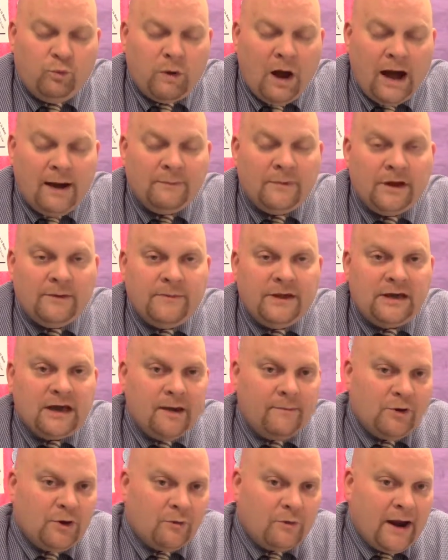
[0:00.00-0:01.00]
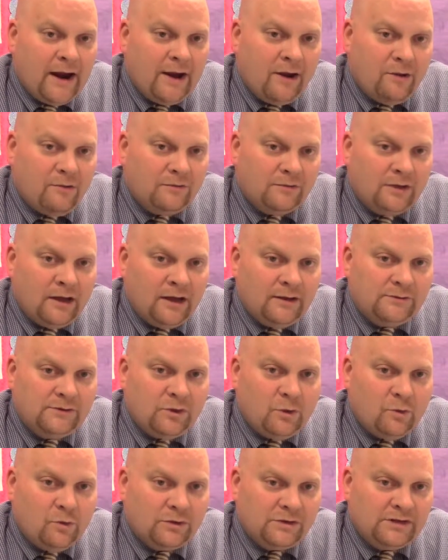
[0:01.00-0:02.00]
I'm going to be coming around
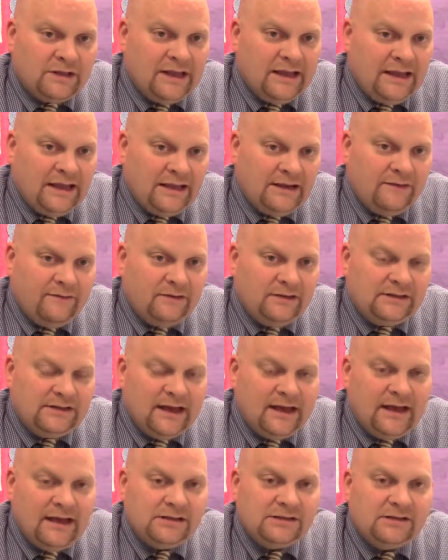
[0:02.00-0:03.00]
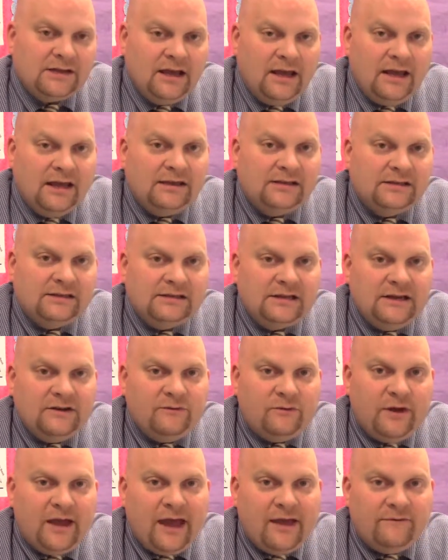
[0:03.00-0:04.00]
towards the end of the test to see
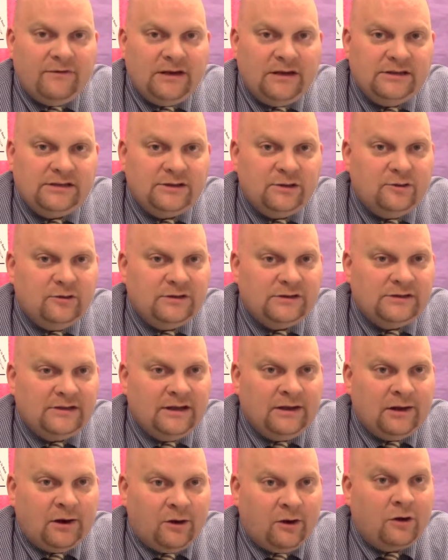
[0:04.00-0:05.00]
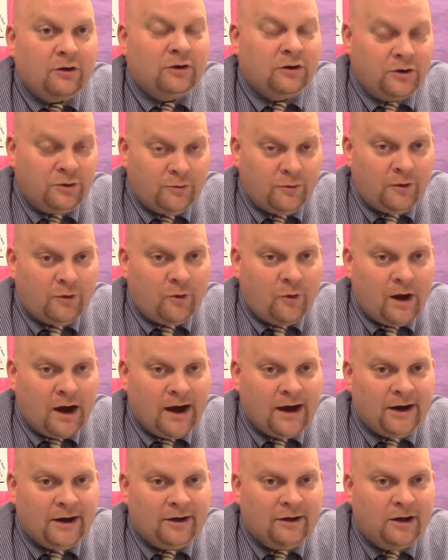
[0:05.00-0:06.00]
if we have any students that are going to
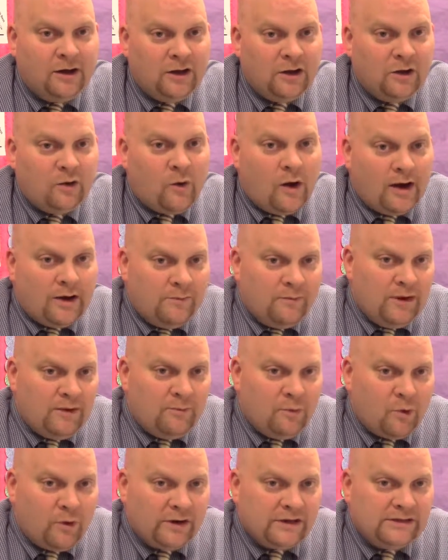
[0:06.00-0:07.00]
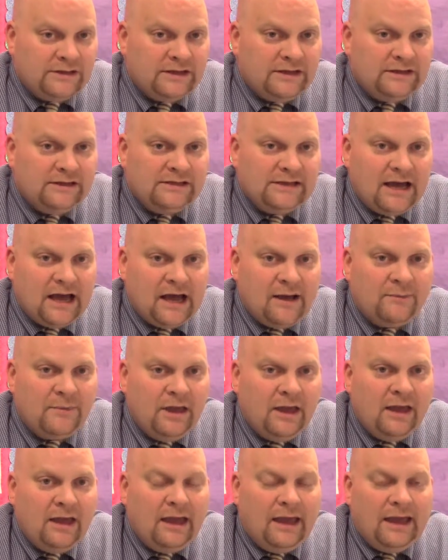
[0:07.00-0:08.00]
require quite a bit more extended time,
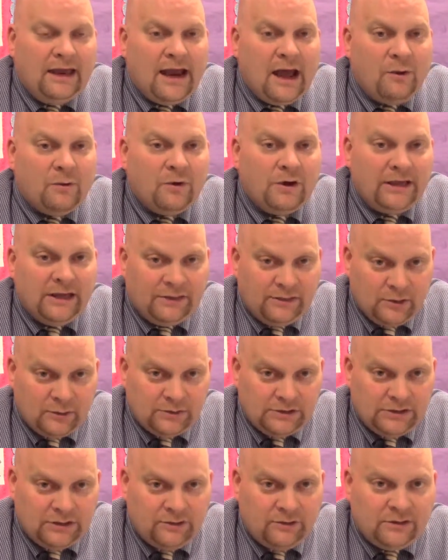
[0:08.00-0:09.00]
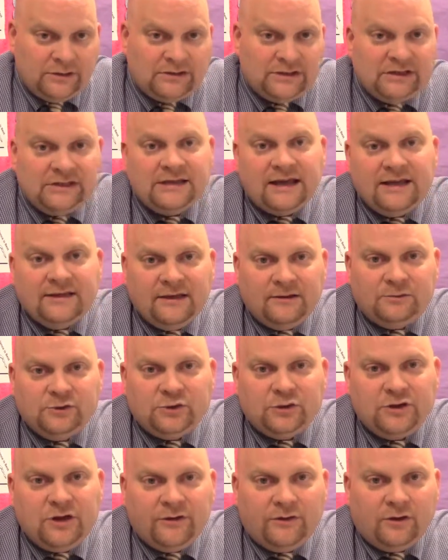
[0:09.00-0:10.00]
and I will get those students and take them
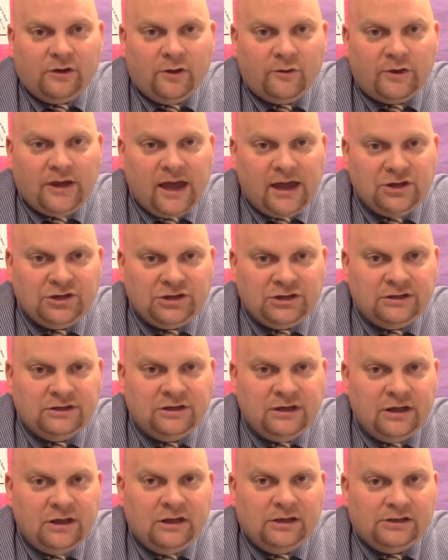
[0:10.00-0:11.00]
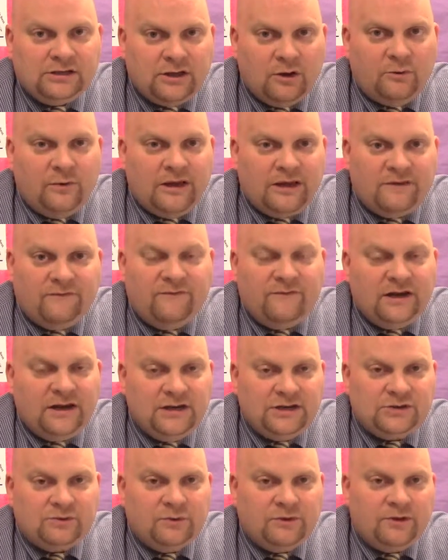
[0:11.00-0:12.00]
to another location so we can
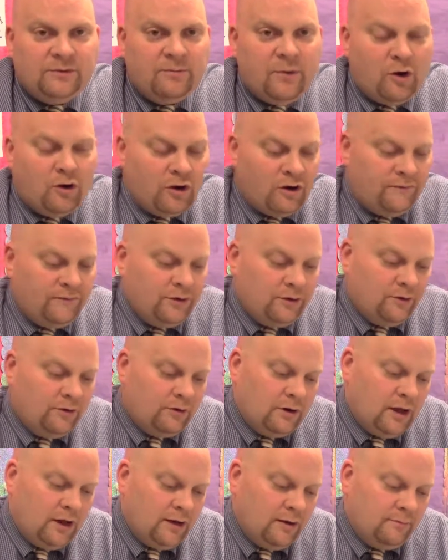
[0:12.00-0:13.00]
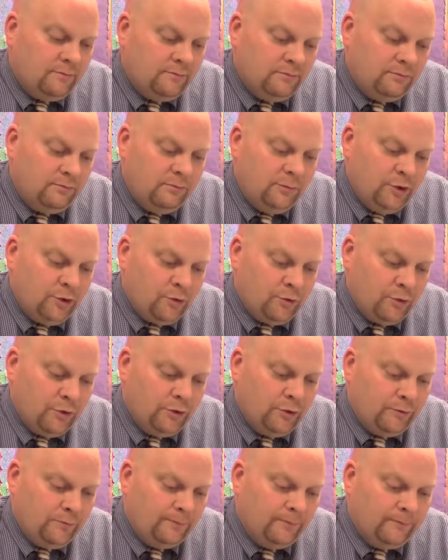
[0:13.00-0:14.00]
finish with the bulk of your
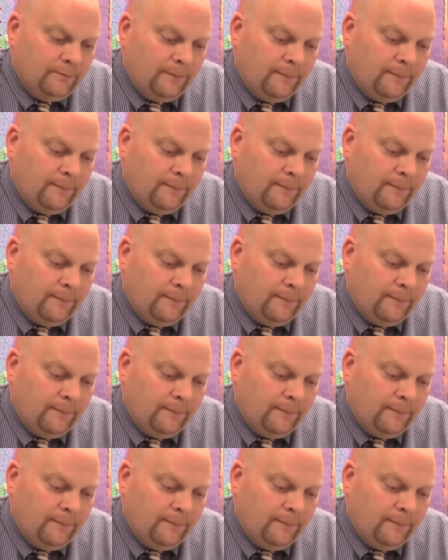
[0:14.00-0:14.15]
room.